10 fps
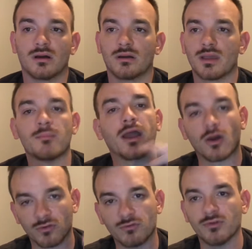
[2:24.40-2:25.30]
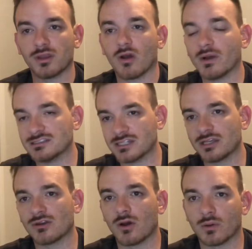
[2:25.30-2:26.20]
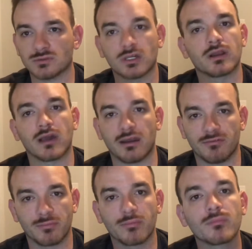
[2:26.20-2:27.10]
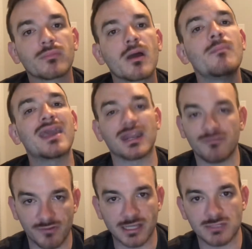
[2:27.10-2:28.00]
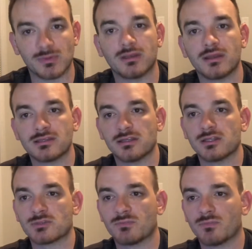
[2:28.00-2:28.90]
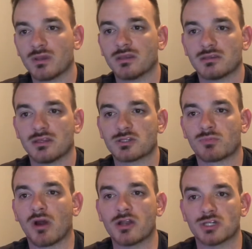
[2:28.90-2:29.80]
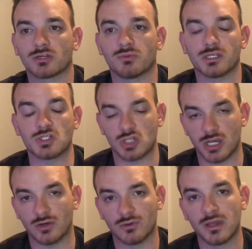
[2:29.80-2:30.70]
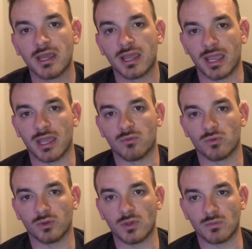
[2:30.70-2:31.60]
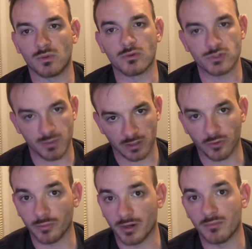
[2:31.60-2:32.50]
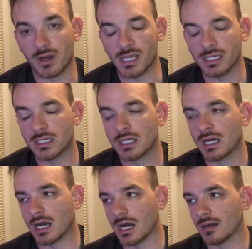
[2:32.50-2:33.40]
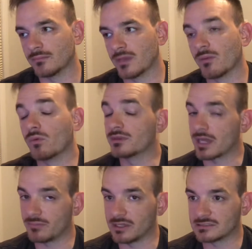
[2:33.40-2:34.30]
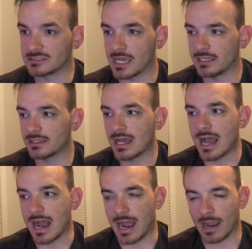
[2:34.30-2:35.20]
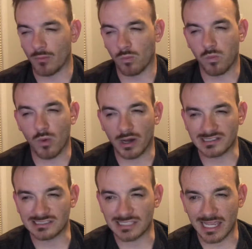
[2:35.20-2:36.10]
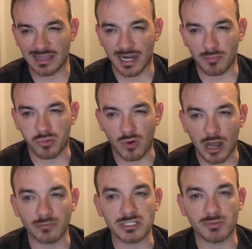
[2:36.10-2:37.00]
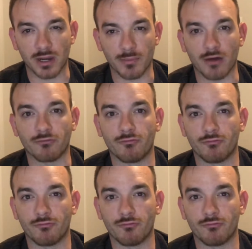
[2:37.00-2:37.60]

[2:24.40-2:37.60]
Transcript: in my other video, I said, you know, I was going to kind of make an investment into this project with this channel and really, you know, spend a little bit of money. And with that being said, I want to say that I probably spent about